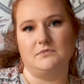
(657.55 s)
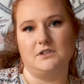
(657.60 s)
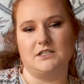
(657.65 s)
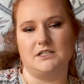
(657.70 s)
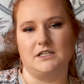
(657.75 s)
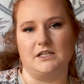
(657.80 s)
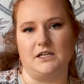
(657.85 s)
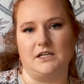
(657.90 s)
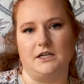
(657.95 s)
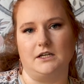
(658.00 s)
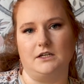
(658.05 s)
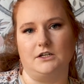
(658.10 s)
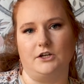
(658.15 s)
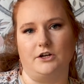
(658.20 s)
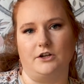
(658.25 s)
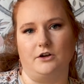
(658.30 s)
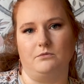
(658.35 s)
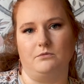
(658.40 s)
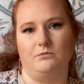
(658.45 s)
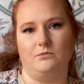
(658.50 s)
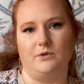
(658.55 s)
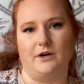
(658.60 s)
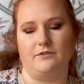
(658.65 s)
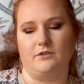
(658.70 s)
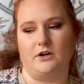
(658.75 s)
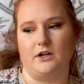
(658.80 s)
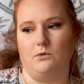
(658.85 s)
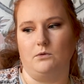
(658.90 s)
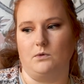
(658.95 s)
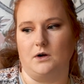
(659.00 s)
to eat, you know,
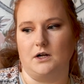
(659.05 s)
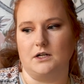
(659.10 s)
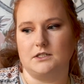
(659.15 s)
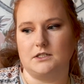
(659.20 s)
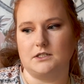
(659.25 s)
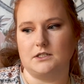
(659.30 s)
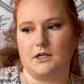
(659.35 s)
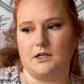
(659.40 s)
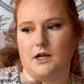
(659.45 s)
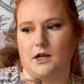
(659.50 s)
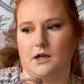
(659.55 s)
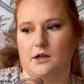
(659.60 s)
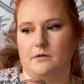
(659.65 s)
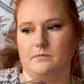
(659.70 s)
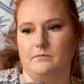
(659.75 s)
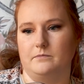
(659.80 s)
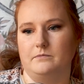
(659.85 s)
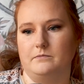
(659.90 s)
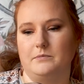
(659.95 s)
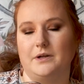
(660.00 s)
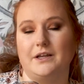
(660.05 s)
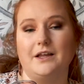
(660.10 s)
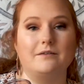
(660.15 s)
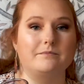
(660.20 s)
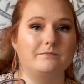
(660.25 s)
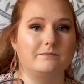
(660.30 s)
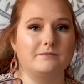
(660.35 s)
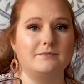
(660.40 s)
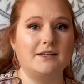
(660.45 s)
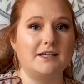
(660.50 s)
whatever he wants. But yeah,
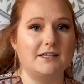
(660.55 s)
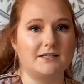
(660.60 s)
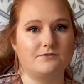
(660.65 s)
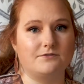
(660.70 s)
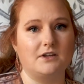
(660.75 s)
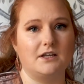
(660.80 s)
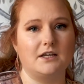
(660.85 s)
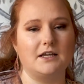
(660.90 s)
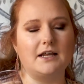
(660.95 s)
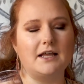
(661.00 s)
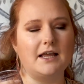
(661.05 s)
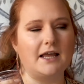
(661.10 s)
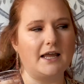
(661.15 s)
he's vegan.